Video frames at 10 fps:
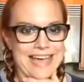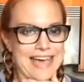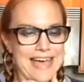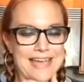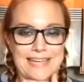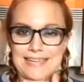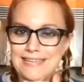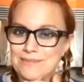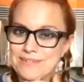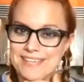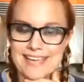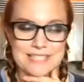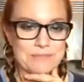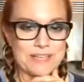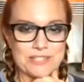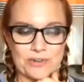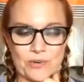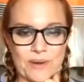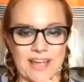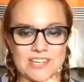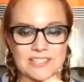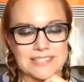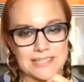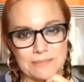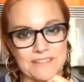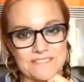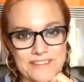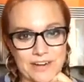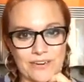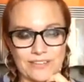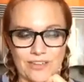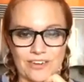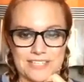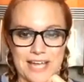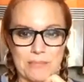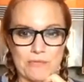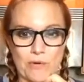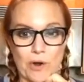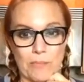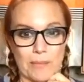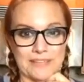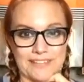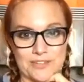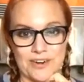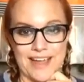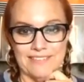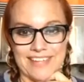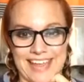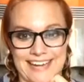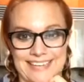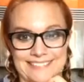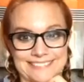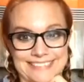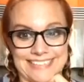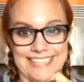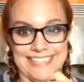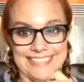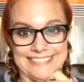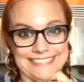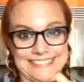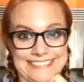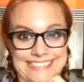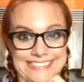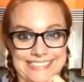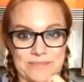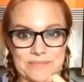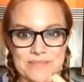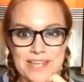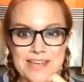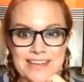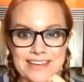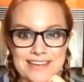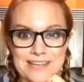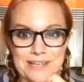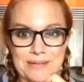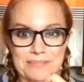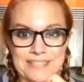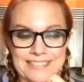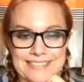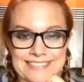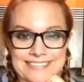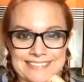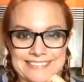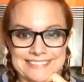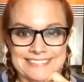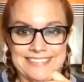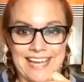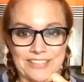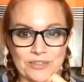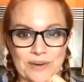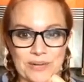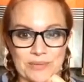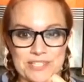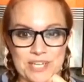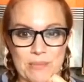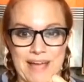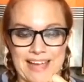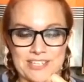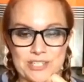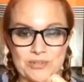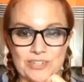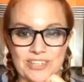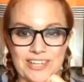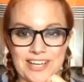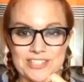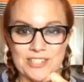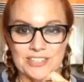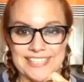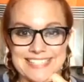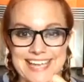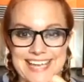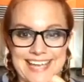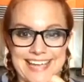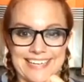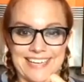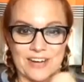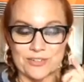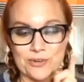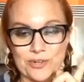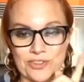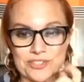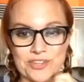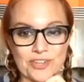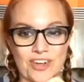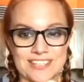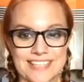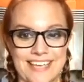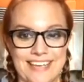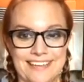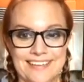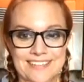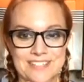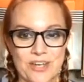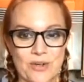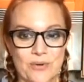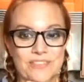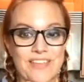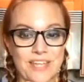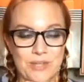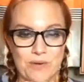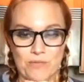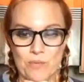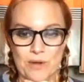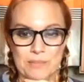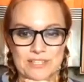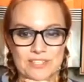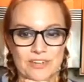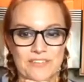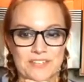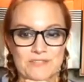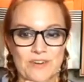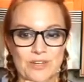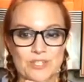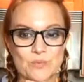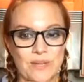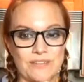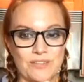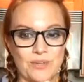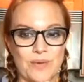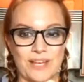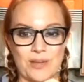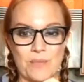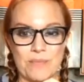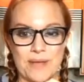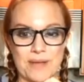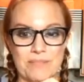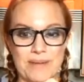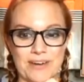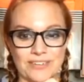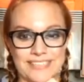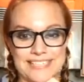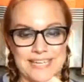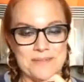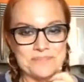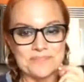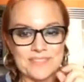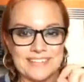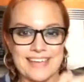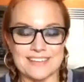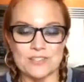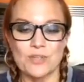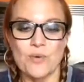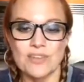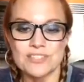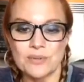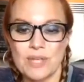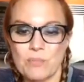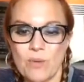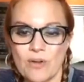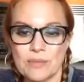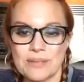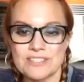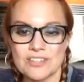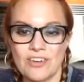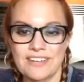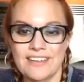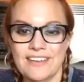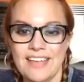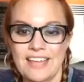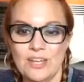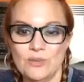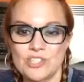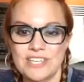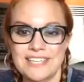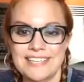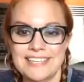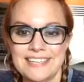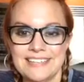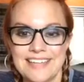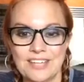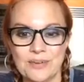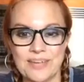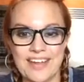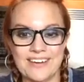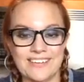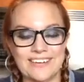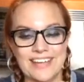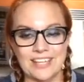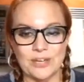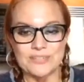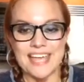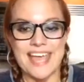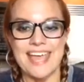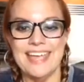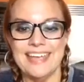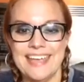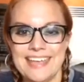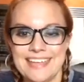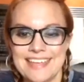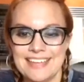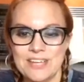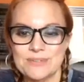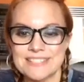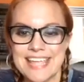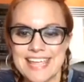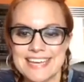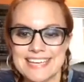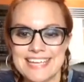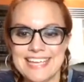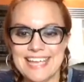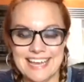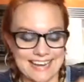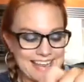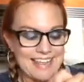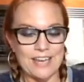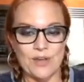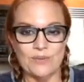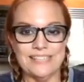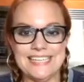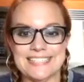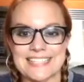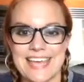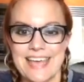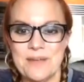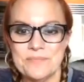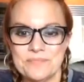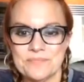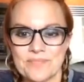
I would guess, based on her reaction, it's going to be a very long time before her mommy lets her have candy again. Yeah. Um, yeah, and Loretta wants to go back to uh, to clicks ahead, yeah, to, to, the clocks ahead. So thank you all for welcoming Sonja. That is very sweet of you. Hello, uh, Marilyn. Yeah, so you all still keep welcoming Sonja. Hello, Jen. Hello, Karen. Hello, Tag. Hello, Sandy. And hello, Lisa.